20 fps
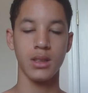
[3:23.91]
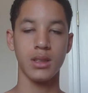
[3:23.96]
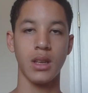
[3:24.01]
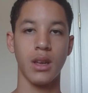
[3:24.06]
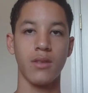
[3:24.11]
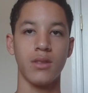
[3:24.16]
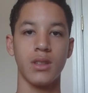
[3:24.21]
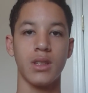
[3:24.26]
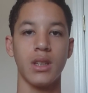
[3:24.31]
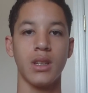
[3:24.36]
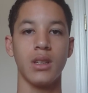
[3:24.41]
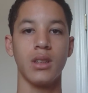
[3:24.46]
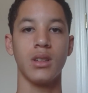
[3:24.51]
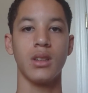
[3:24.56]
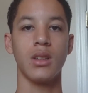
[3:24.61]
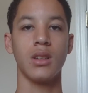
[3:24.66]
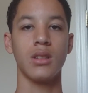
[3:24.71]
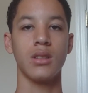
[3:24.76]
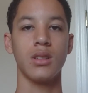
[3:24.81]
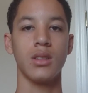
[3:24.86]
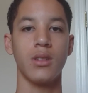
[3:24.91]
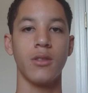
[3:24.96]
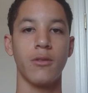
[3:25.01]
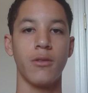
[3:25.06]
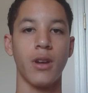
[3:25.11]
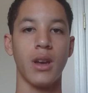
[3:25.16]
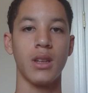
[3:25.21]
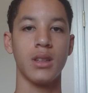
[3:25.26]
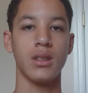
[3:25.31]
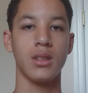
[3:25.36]
17
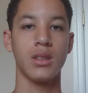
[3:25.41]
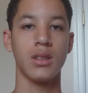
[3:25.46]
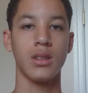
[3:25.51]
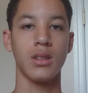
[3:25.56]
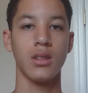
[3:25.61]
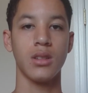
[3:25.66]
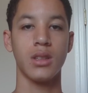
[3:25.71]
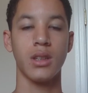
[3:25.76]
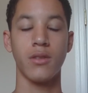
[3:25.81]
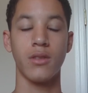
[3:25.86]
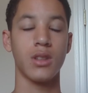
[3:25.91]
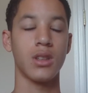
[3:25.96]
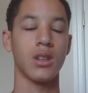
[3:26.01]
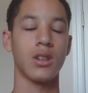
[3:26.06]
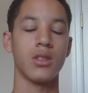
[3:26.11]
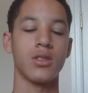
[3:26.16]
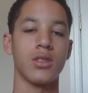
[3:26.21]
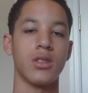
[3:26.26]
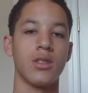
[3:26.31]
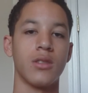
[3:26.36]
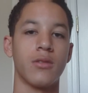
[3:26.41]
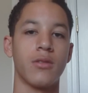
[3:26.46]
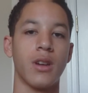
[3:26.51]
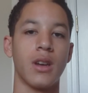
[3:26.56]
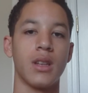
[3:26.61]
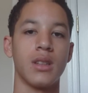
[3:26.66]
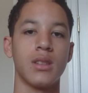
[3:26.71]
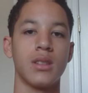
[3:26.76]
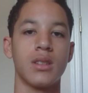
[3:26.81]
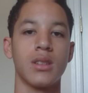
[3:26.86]
defense, 1700
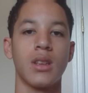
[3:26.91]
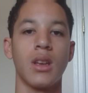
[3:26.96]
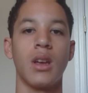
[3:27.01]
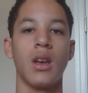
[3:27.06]
defense.